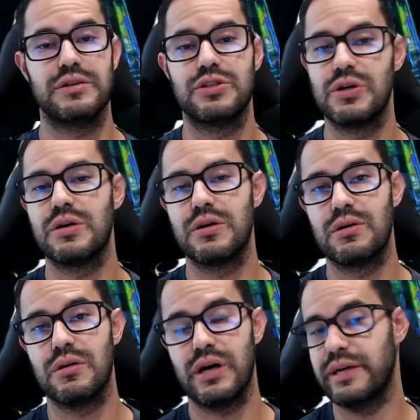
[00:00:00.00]

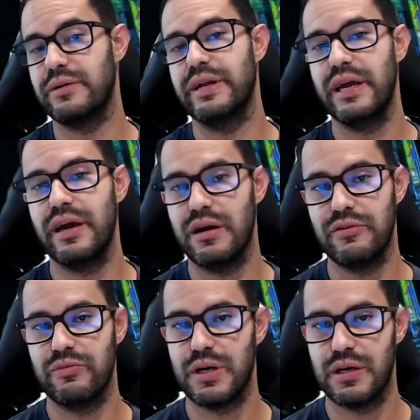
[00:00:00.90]
so I already
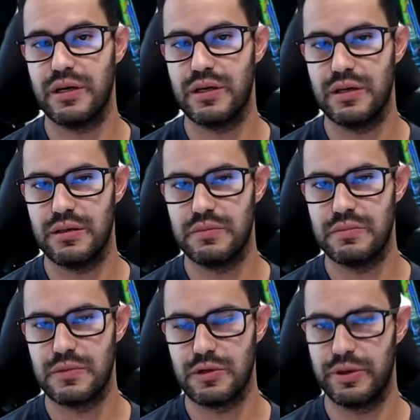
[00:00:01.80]
have my
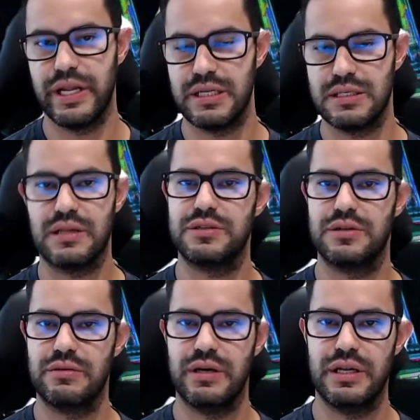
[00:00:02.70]
Kubernetes cluster
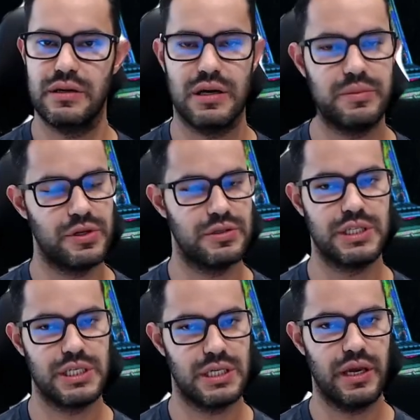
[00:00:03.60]
created. I'm using
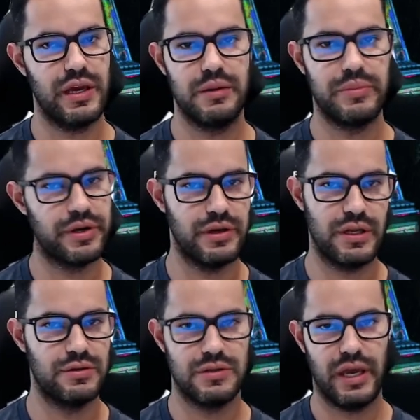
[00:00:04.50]
GKE, but you can
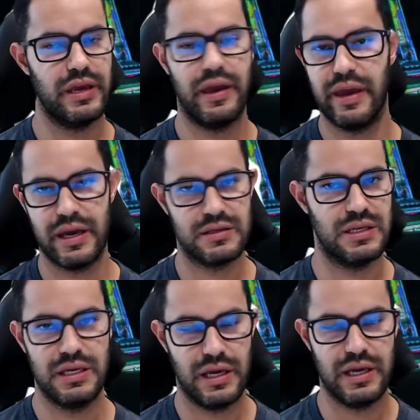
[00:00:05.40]
use AKS,
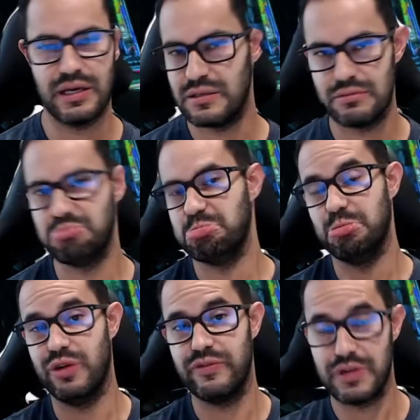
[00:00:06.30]
EKS,
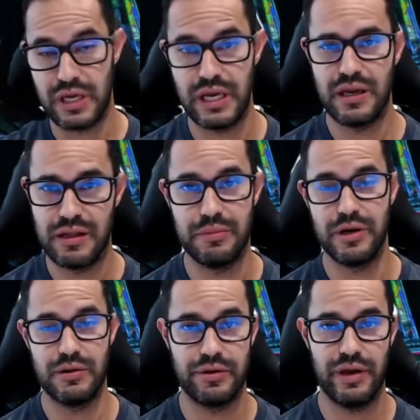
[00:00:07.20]
whatever K in the
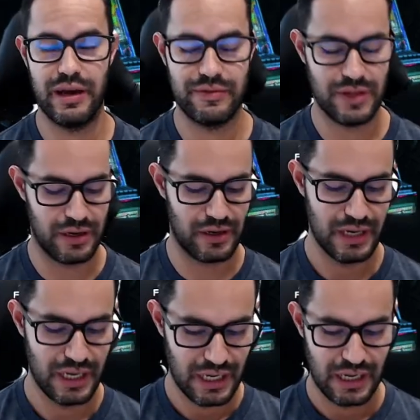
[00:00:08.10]
middle you have there.
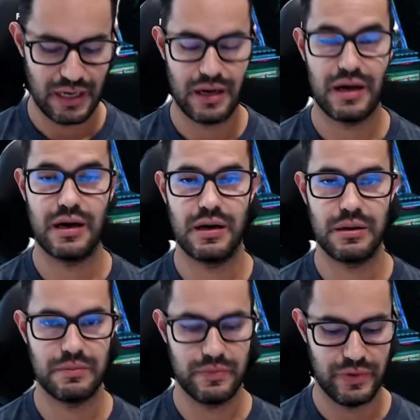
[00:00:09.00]

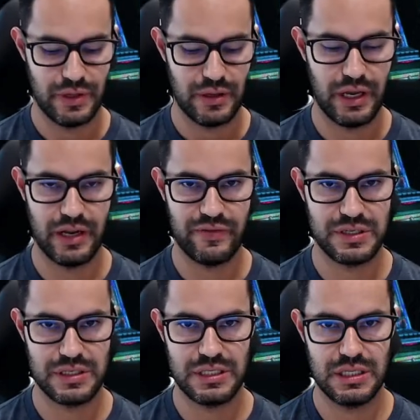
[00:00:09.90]
And if I
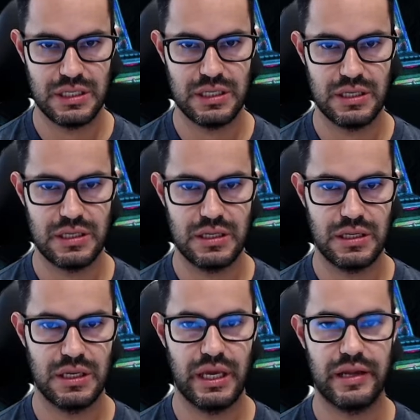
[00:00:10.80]
just see
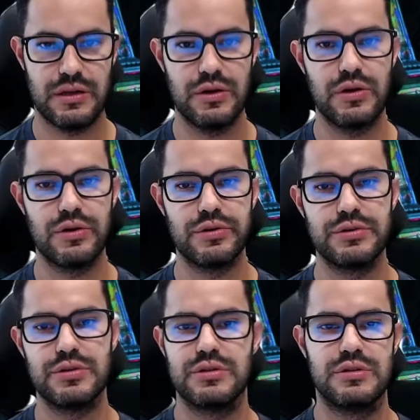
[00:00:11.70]
get
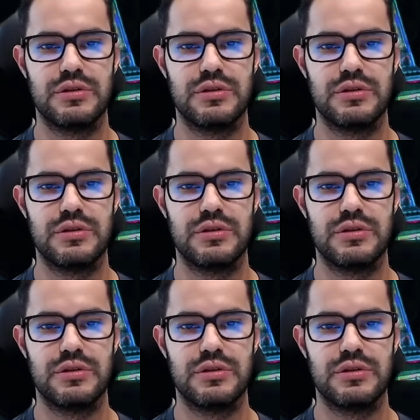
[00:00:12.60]
nodes,